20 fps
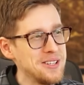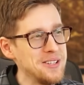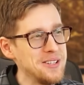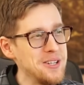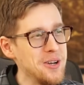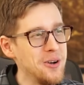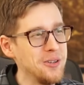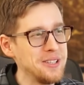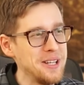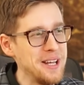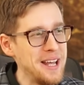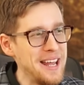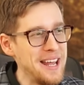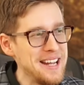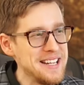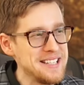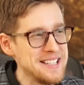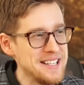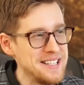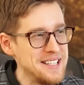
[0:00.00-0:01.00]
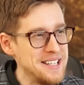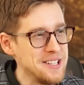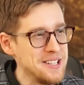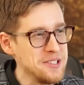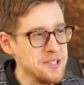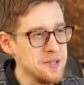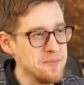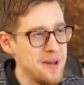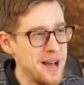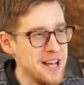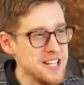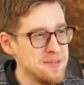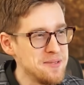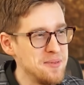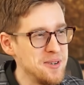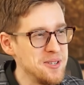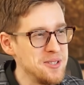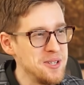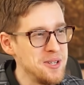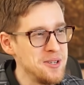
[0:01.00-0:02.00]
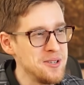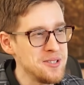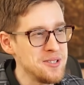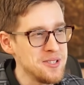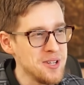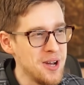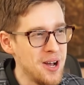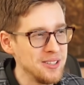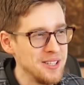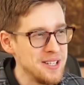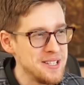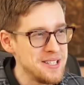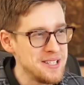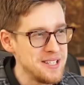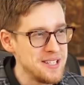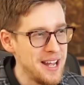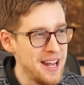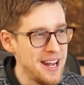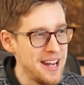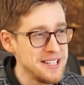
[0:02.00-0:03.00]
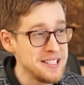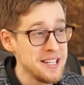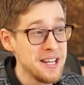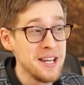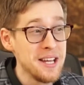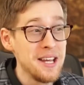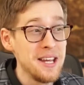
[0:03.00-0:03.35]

Toyota inks a deal to mass produce solid state